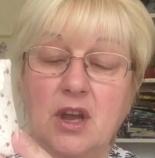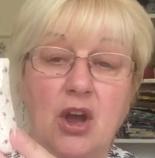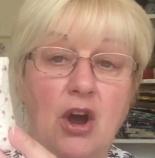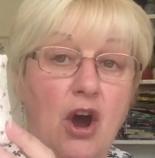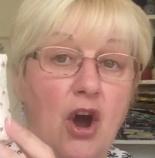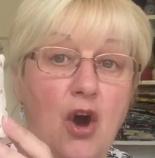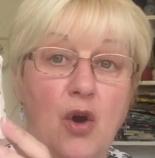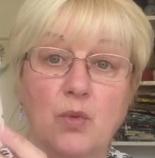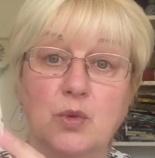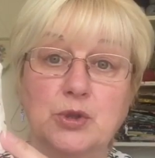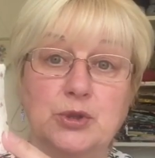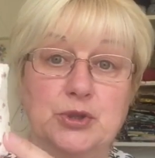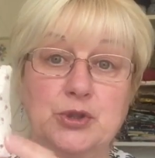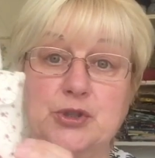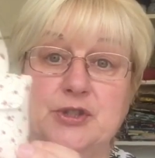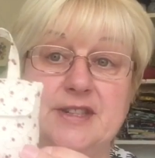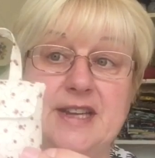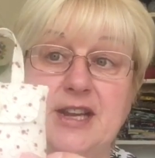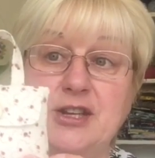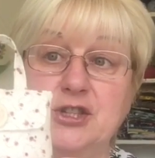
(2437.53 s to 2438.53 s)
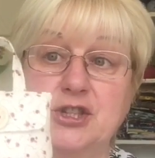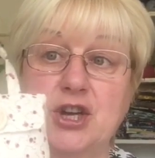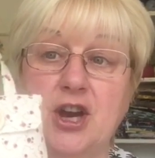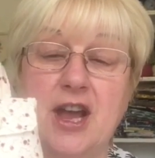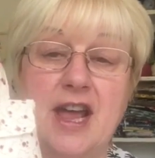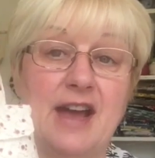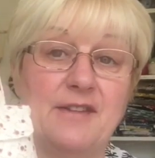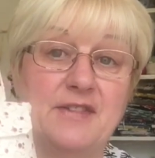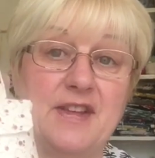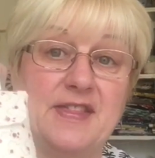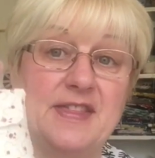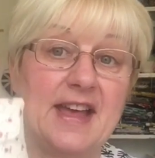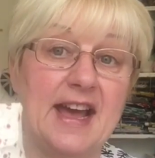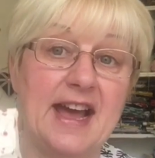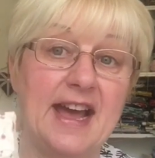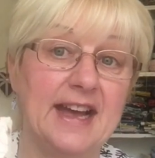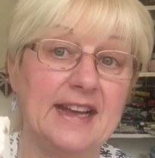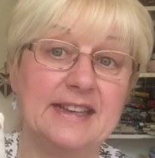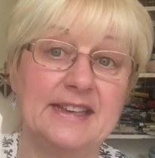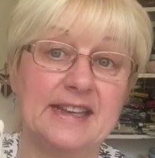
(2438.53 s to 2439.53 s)
or would just enjoy having that
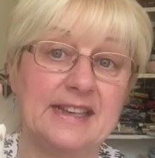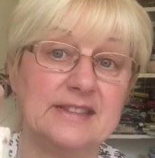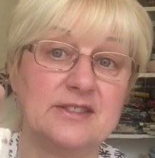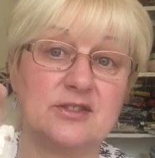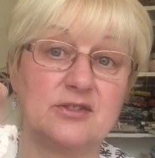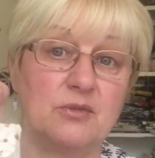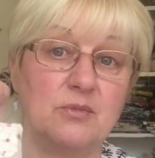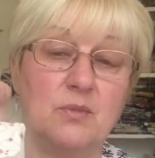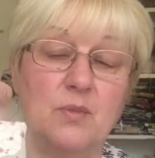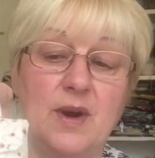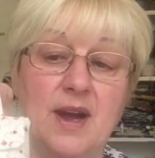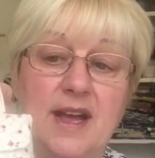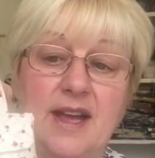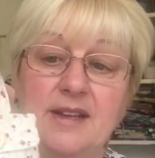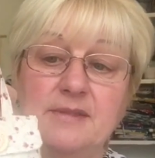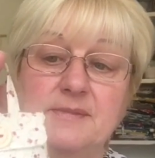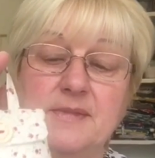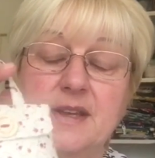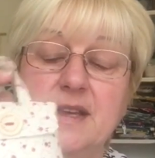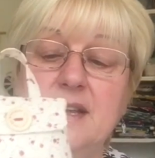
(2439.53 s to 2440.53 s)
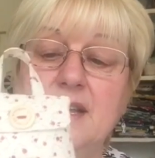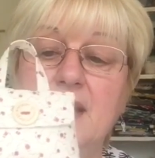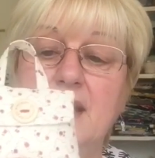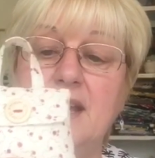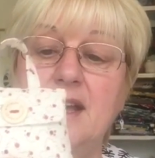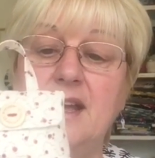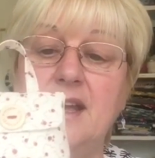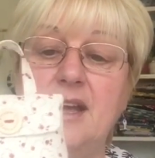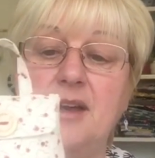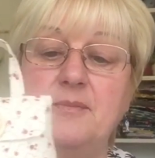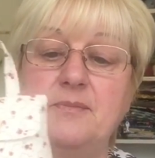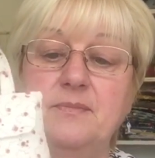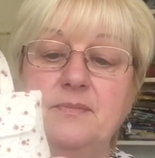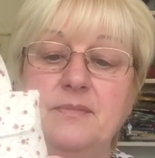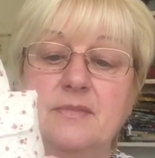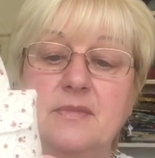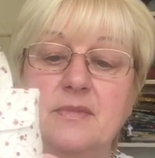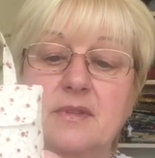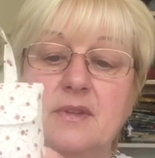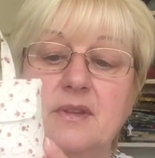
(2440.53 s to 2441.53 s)
hanging somewhere, and
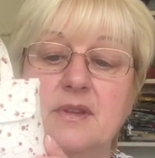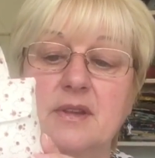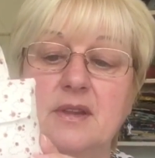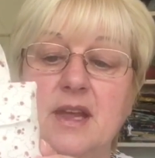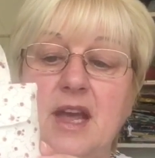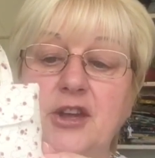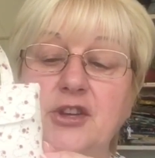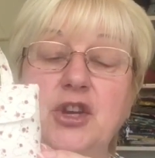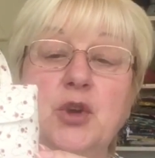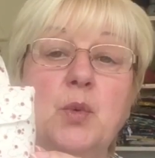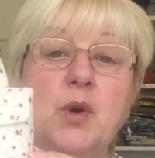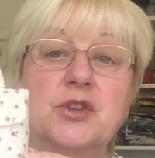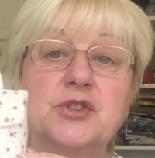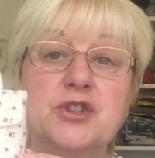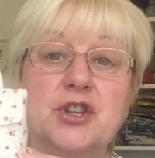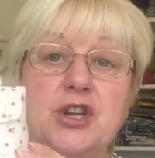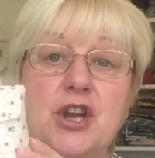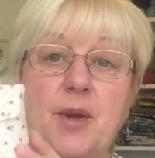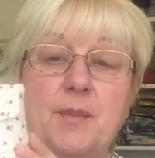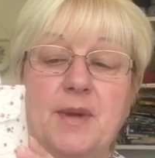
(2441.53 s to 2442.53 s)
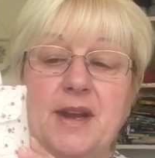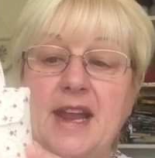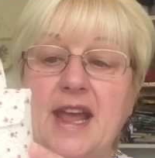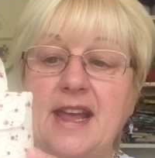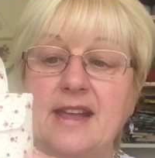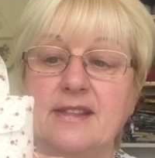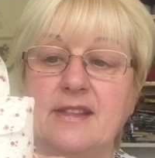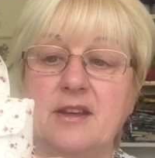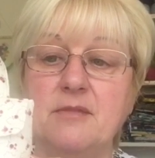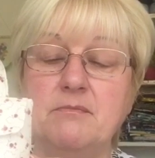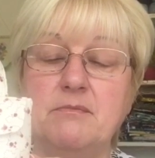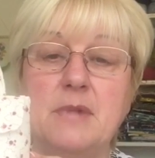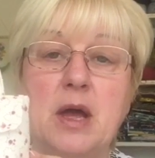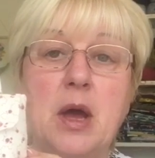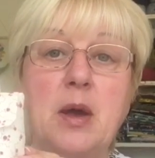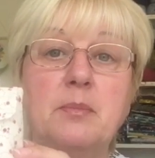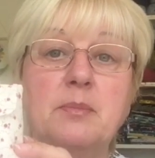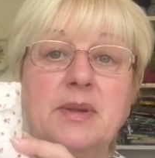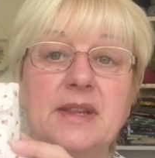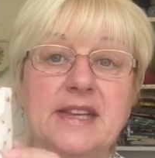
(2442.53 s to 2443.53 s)
you want to nominate them,
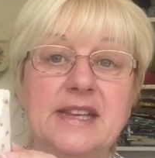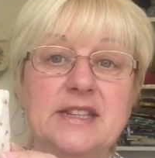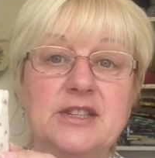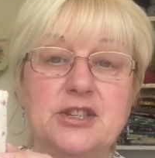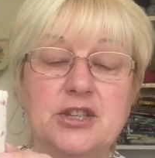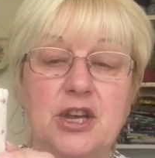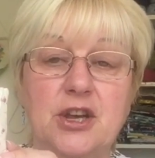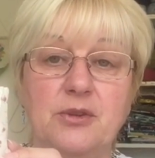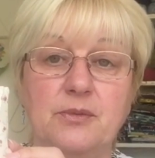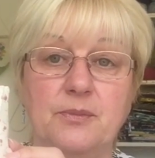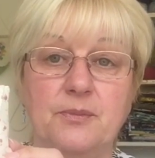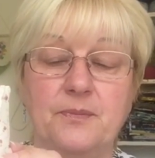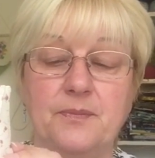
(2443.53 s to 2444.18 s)
please do.